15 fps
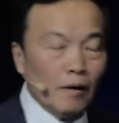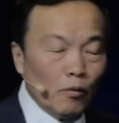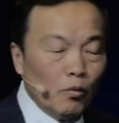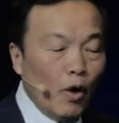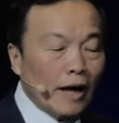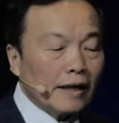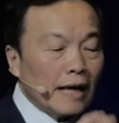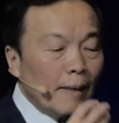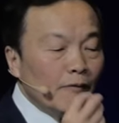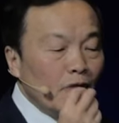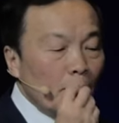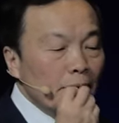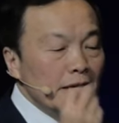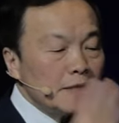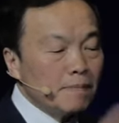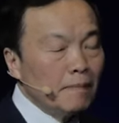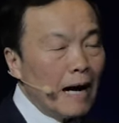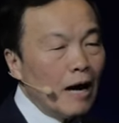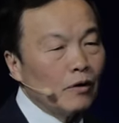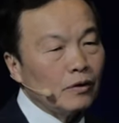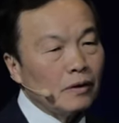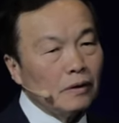What comes from his
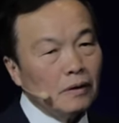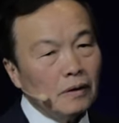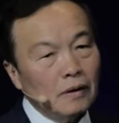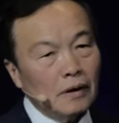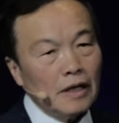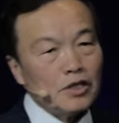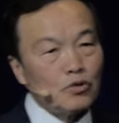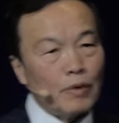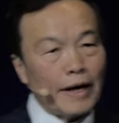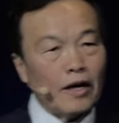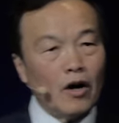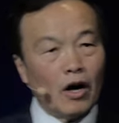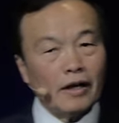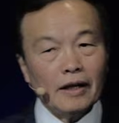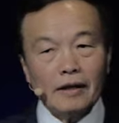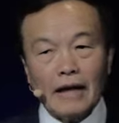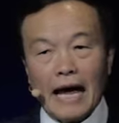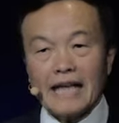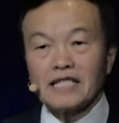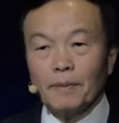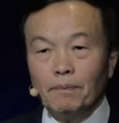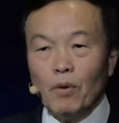mouth is recorded
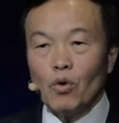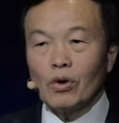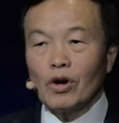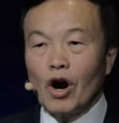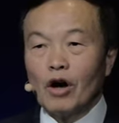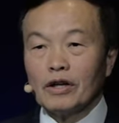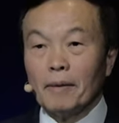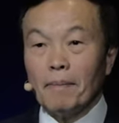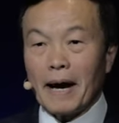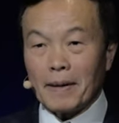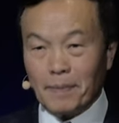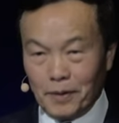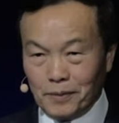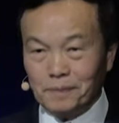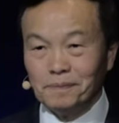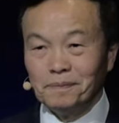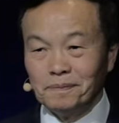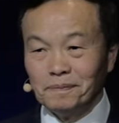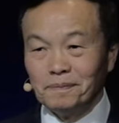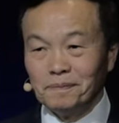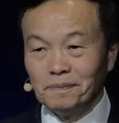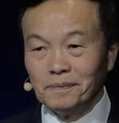as a book called the Bible.
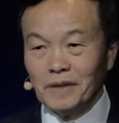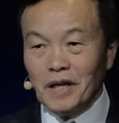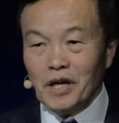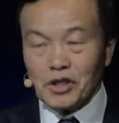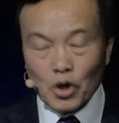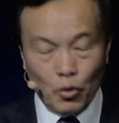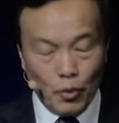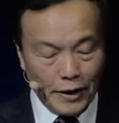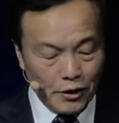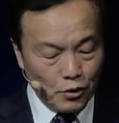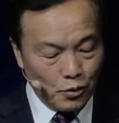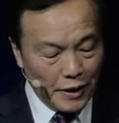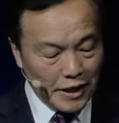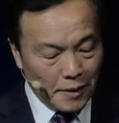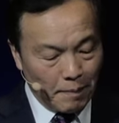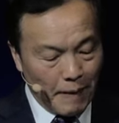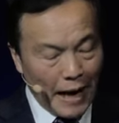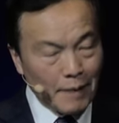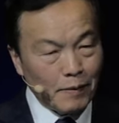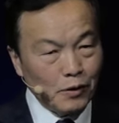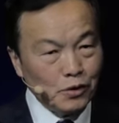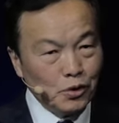So when you read the
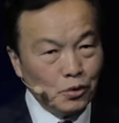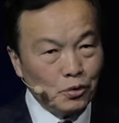Bible, you